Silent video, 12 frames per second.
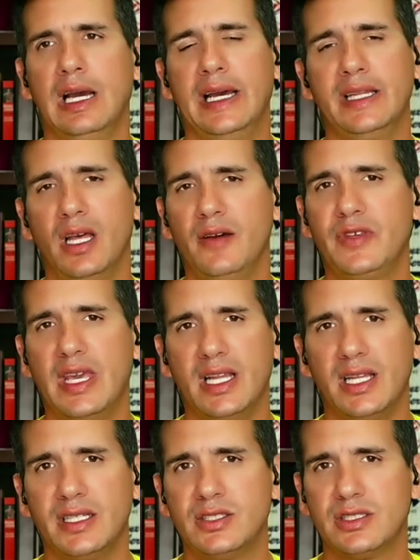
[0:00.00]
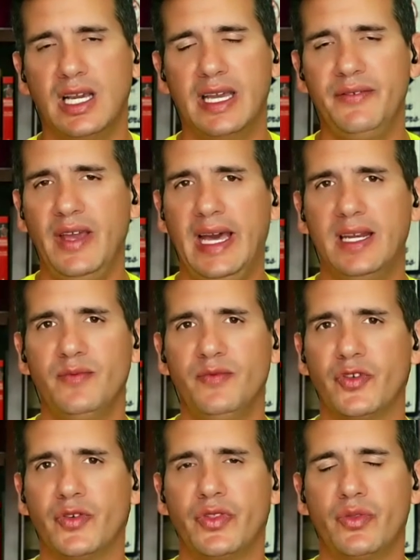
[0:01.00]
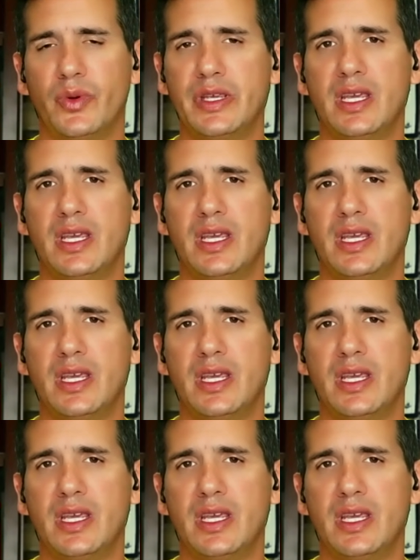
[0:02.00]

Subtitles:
I love Yellich. I've had him for 3